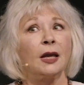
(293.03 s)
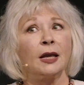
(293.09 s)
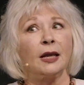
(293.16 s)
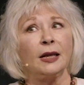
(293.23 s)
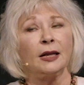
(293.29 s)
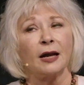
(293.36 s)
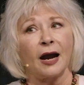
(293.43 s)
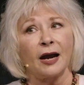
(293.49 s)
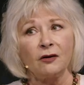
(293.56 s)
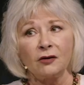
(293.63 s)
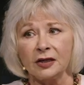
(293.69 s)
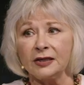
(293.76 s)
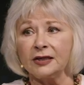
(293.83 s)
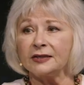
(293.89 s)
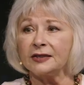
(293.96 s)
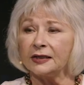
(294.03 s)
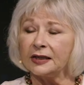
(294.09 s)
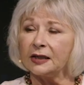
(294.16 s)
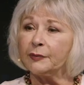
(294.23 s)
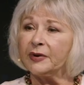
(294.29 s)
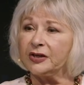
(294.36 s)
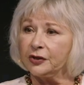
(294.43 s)
In Ireland, it's a
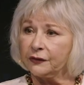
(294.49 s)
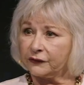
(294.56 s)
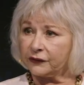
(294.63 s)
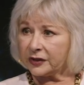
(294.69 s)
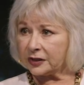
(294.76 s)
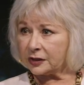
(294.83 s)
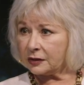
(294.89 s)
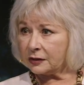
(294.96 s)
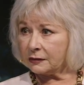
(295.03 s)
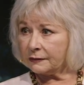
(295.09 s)
little bit different.